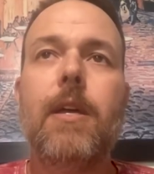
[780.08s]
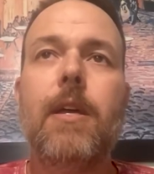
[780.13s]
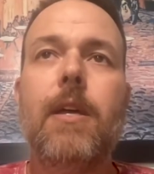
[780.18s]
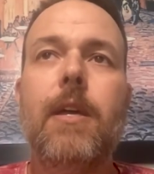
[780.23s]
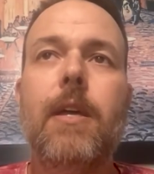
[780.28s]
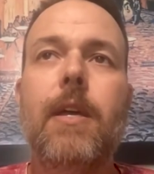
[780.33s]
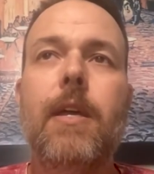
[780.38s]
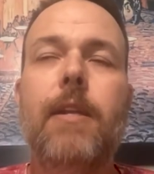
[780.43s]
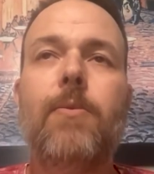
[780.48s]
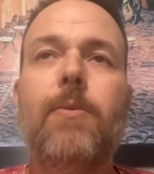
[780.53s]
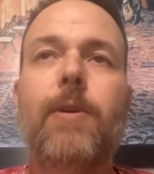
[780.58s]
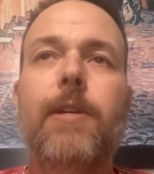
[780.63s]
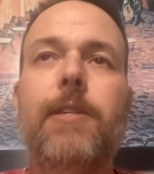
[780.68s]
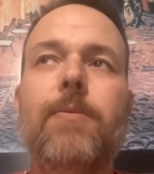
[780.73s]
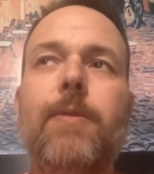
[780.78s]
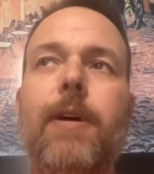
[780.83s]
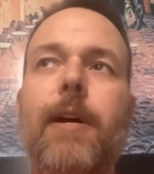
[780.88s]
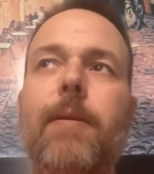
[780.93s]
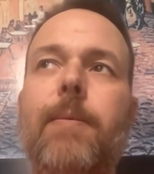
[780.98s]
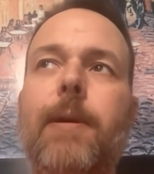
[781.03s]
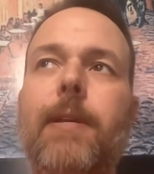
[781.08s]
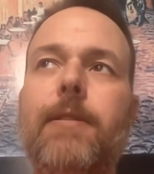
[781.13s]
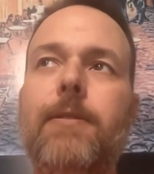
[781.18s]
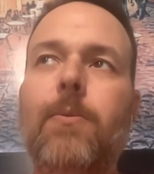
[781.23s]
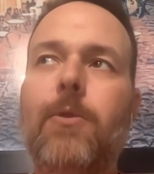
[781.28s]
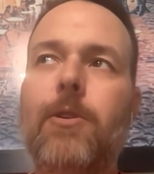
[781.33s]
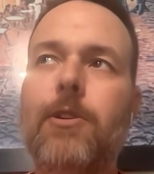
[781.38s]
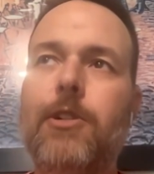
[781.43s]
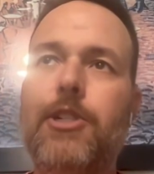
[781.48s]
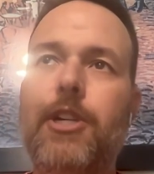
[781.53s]
and the reason why I meant the
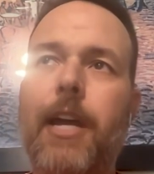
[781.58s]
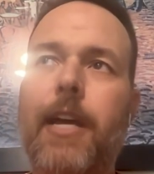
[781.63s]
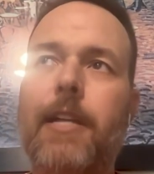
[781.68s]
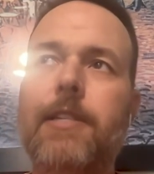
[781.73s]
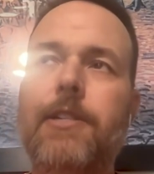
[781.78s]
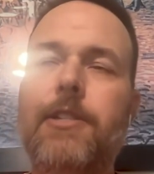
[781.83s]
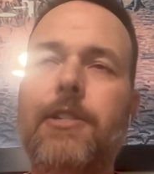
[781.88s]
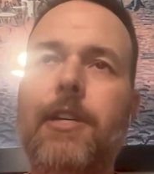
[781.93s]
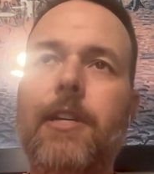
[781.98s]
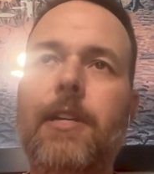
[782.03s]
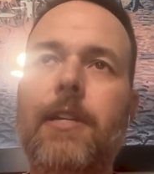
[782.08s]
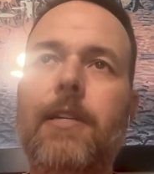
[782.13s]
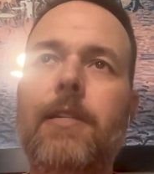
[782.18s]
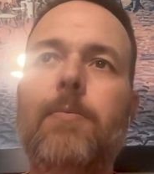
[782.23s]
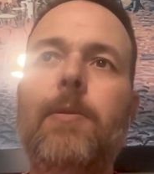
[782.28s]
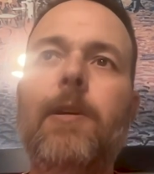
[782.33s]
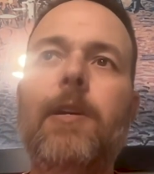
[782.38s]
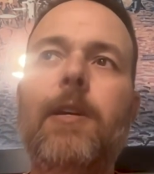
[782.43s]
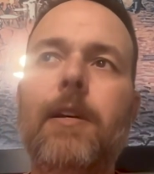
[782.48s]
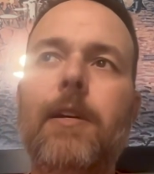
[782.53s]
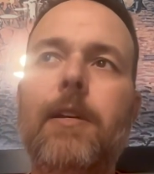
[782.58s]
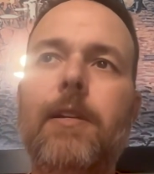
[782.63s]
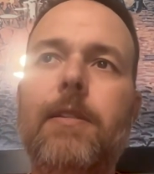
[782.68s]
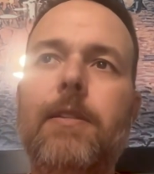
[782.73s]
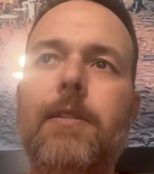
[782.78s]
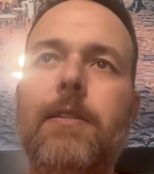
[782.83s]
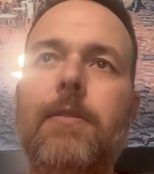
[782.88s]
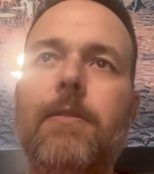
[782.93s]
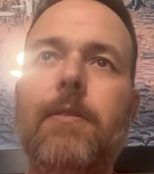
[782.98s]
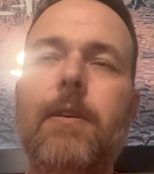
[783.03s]
word challenging is
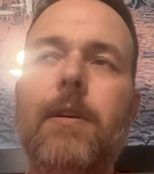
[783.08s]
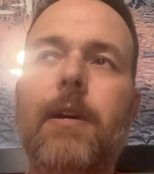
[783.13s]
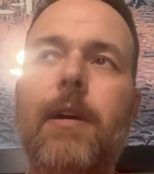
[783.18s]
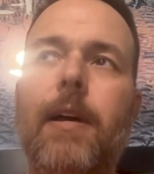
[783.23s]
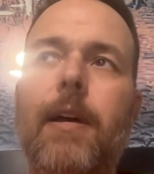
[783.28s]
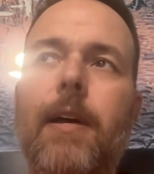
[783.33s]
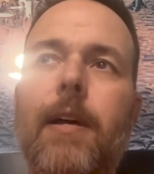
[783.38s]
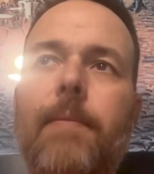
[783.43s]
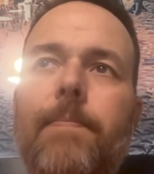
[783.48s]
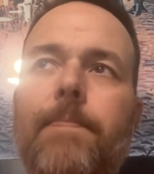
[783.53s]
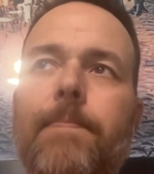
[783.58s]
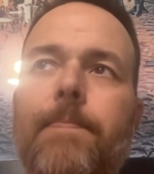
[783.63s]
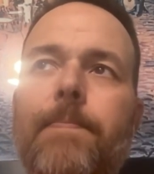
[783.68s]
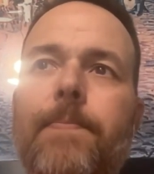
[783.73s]
because um,